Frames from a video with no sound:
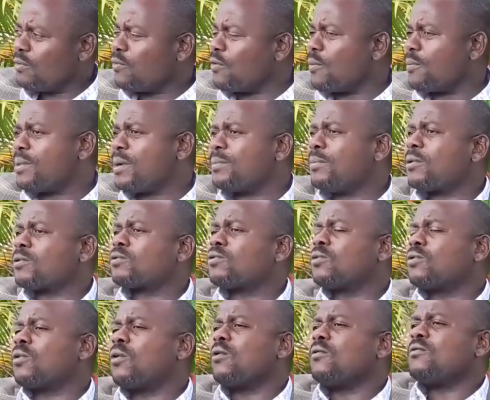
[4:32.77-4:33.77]
for people
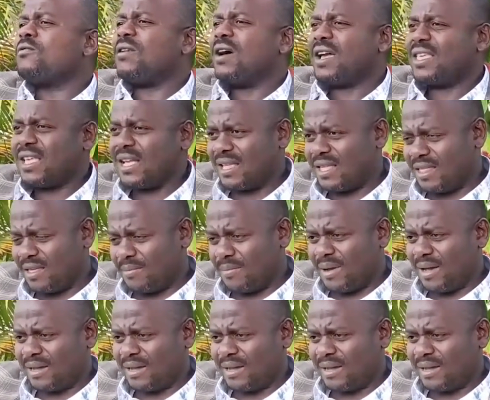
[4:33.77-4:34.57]
to converge at the